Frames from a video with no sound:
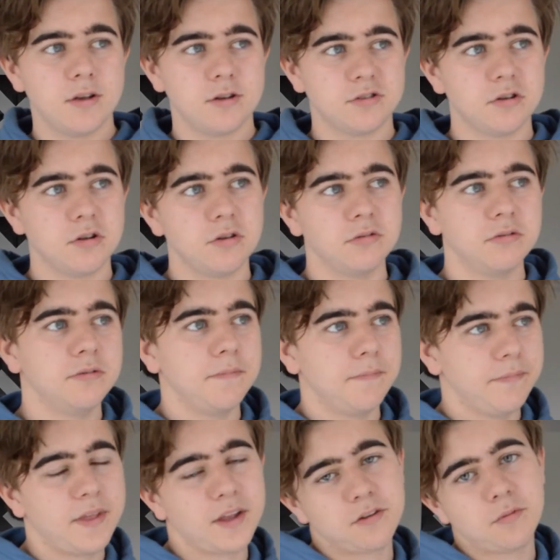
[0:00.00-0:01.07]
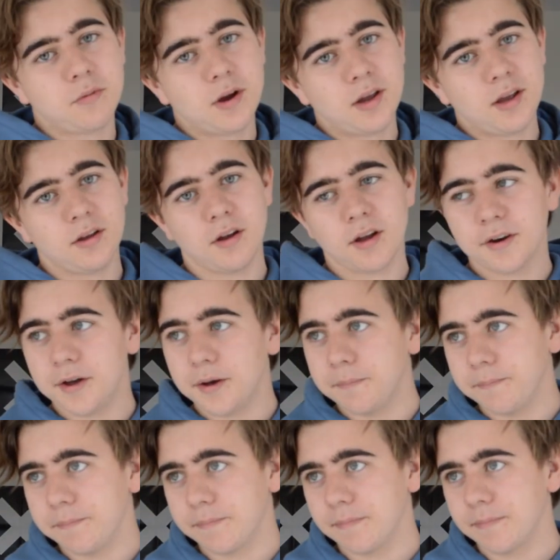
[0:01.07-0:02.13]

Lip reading: so that's why I hung it up.